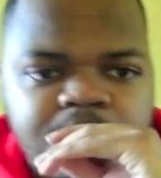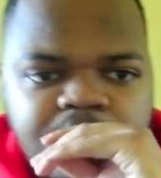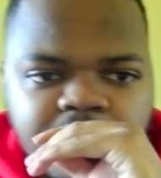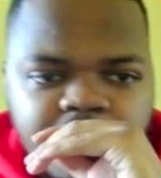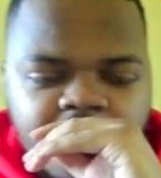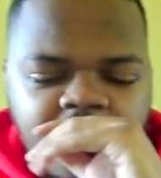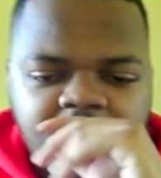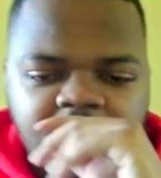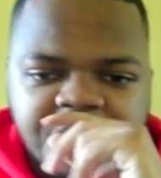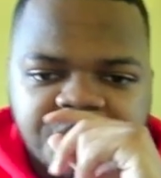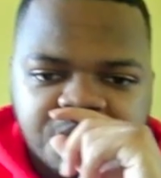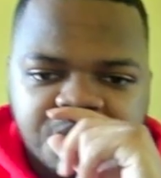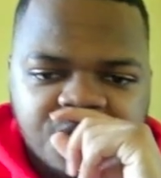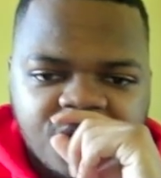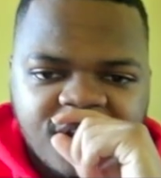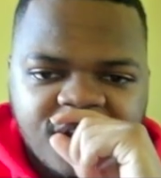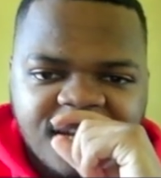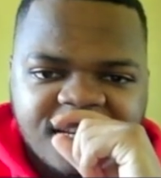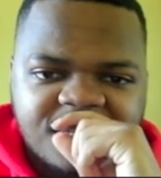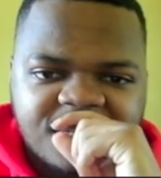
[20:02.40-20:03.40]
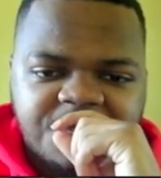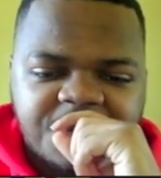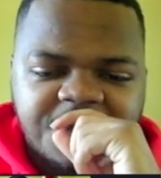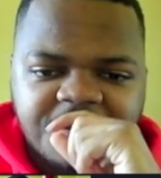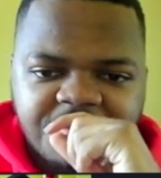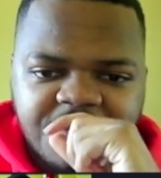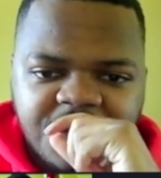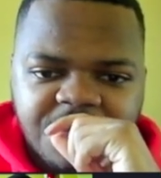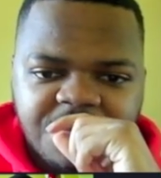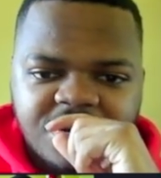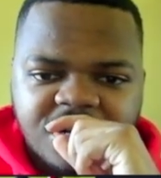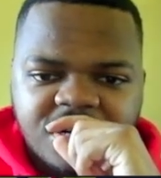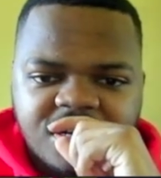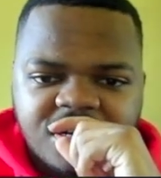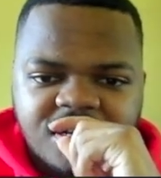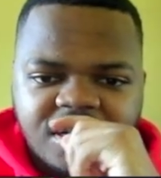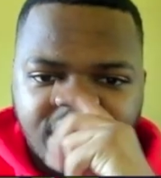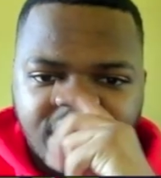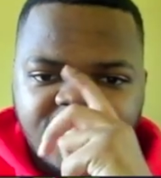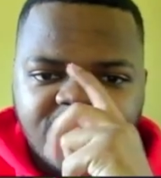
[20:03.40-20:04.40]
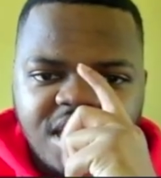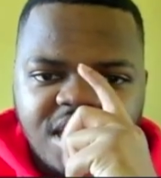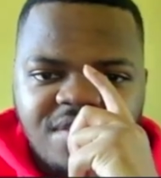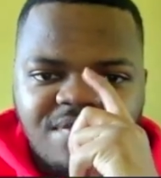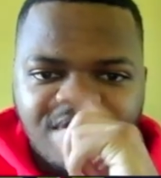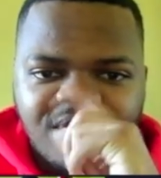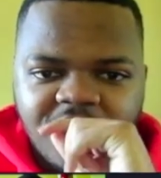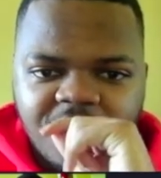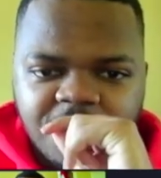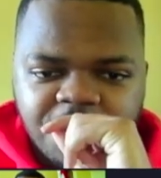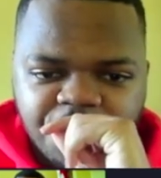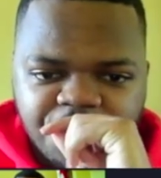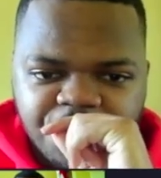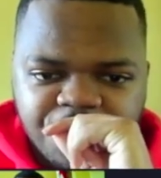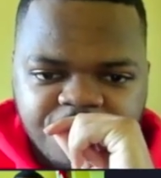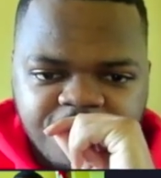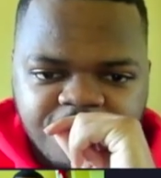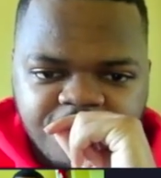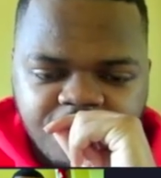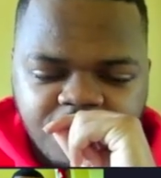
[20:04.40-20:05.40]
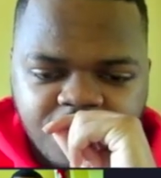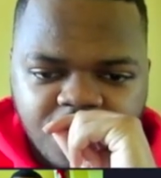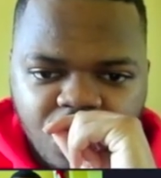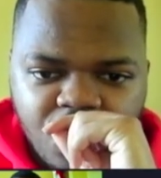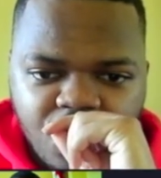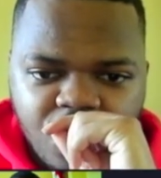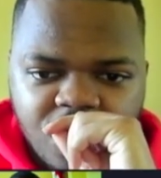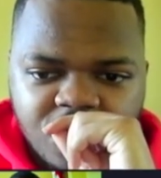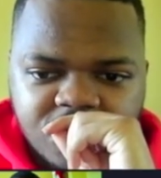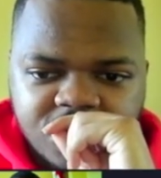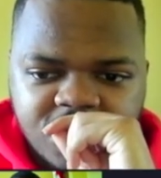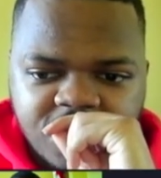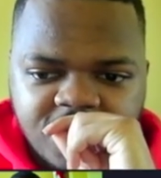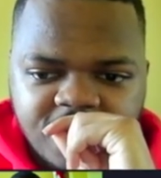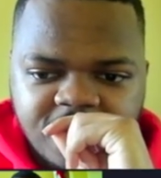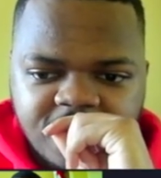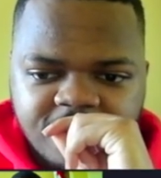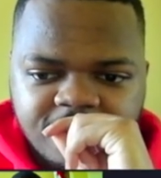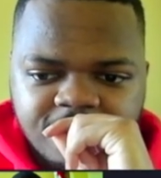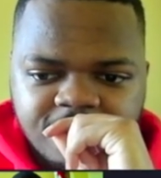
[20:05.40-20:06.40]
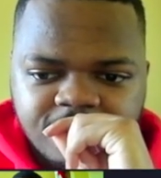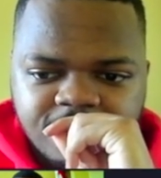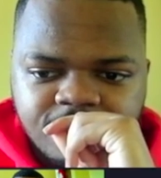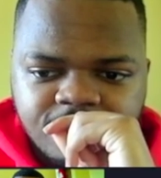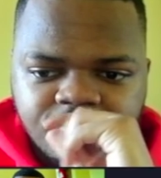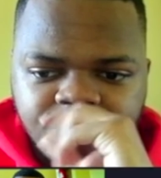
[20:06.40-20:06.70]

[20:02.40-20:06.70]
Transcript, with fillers: Also, I got some other people uh, like King Vader. Who else? Um,